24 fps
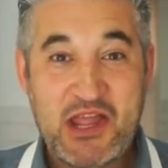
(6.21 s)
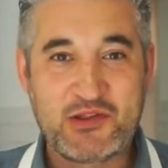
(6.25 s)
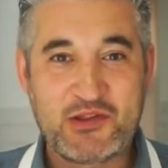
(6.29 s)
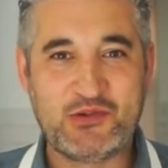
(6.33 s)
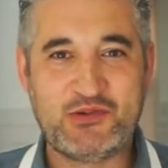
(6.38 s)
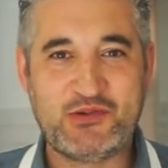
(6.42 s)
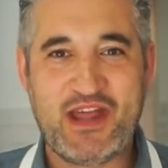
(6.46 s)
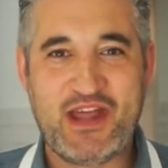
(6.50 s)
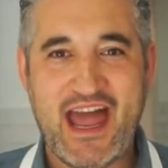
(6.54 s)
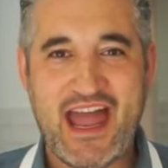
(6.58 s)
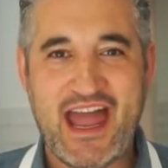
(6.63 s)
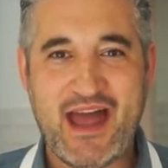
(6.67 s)

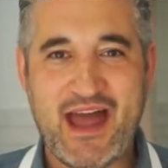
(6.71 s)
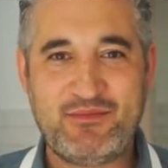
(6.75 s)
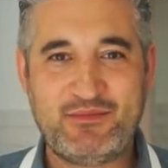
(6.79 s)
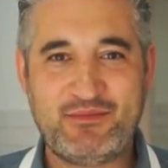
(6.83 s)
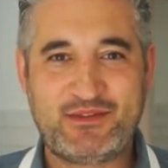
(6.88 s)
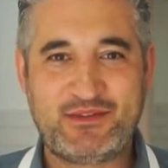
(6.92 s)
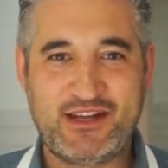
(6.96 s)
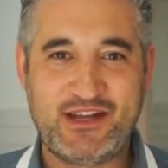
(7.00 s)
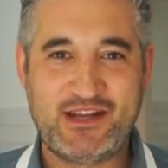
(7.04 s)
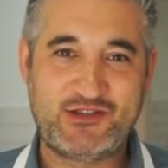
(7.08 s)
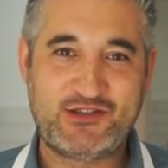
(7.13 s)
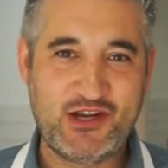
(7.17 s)
Today
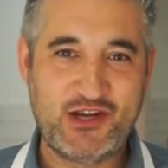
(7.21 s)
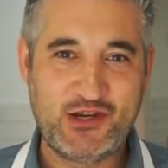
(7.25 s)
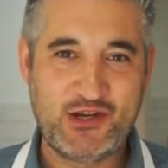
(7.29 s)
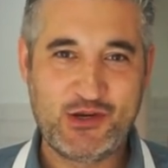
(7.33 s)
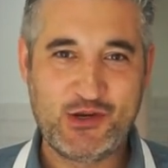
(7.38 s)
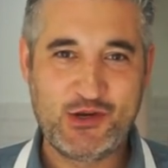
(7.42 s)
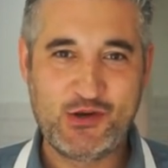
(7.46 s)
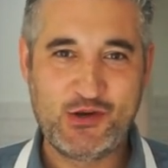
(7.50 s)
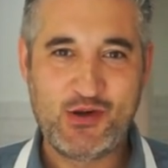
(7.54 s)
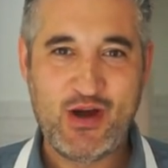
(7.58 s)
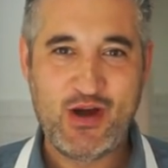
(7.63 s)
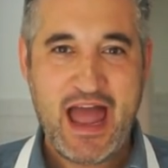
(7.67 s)
I'm teaching
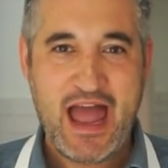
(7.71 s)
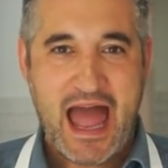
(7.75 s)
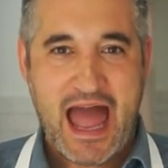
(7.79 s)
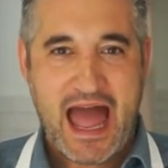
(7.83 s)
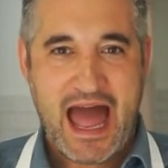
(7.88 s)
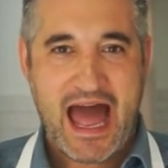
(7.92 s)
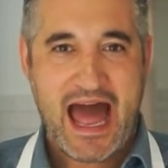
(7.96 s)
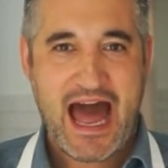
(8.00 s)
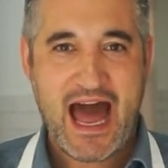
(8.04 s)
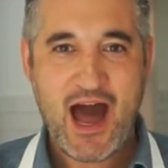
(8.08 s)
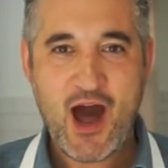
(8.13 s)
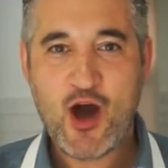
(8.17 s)
you
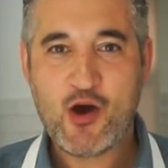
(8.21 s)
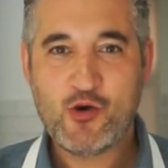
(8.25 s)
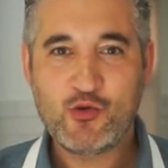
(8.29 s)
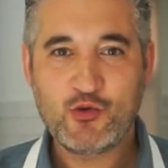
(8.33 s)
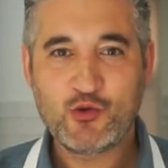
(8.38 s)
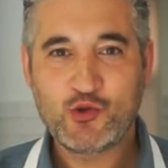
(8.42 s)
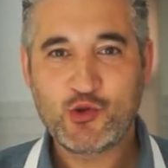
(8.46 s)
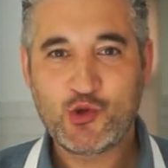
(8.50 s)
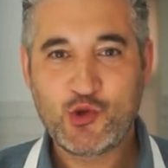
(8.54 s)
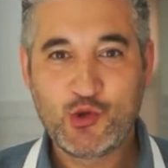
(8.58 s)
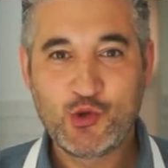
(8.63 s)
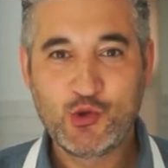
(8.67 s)

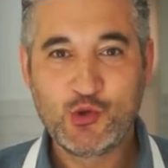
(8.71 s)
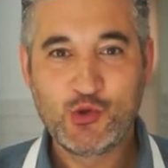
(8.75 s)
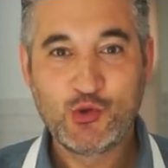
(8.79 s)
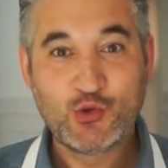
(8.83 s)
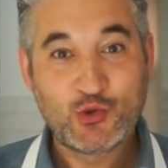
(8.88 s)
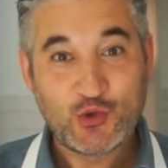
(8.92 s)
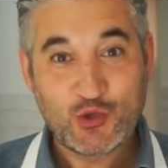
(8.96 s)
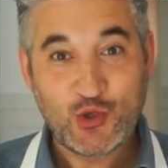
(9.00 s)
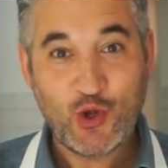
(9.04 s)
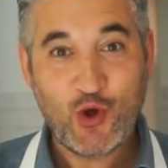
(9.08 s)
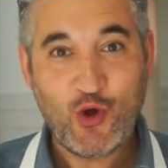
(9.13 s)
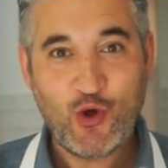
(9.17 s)
how
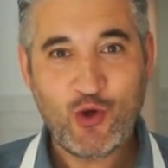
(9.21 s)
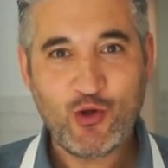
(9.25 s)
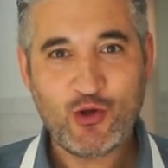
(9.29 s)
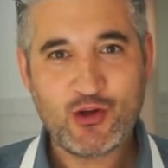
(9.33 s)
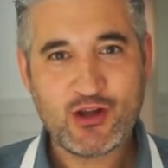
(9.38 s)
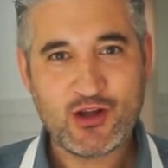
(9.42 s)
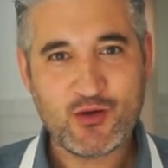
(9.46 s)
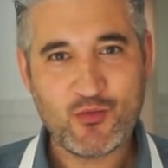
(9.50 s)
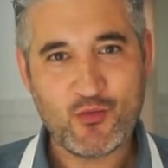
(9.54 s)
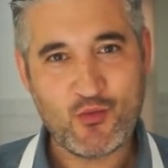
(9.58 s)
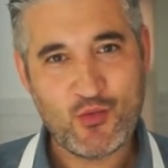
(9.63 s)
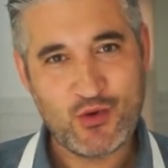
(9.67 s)
to
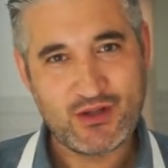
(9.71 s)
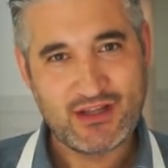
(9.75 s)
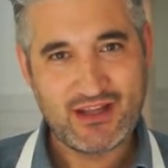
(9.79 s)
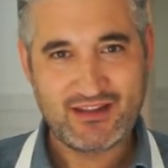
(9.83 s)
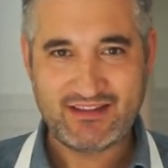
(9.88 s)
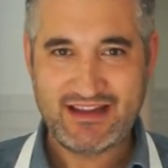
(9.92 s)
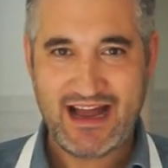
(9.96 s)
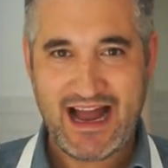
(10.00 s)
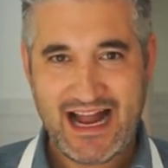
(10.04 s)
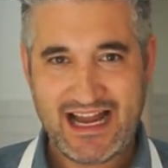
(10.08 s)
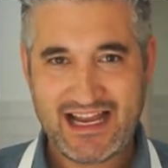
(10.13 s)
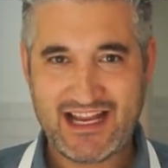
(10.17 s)
talk with
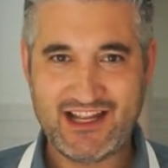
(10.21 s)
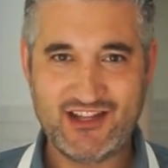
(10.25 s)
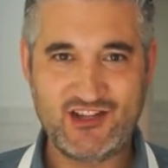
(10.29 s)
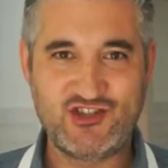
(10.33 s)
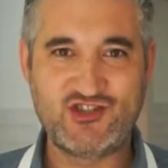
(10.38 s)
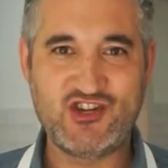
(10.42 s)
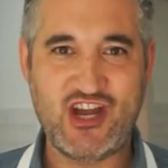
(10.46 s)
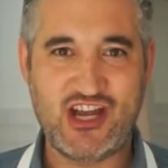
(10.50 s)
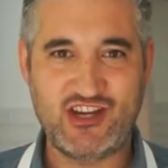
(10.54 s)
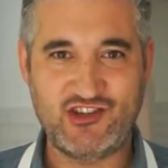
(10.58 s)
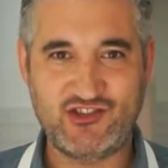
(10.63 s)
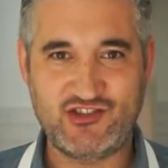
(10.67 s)

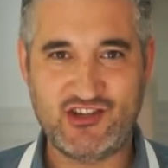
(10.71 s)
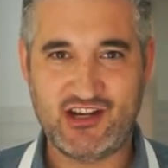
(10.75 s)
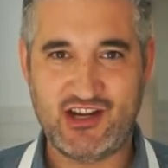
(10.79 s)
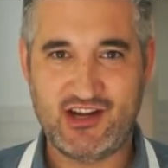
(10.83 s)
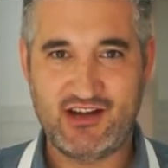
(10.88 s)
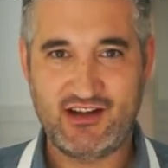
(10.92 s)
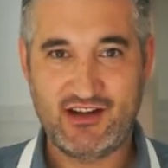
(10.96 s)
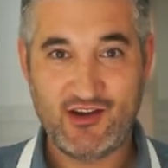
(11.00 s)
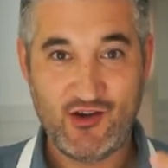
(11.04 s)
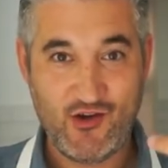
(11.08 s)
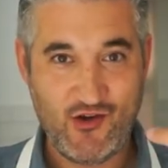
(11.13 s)
Italian gesture.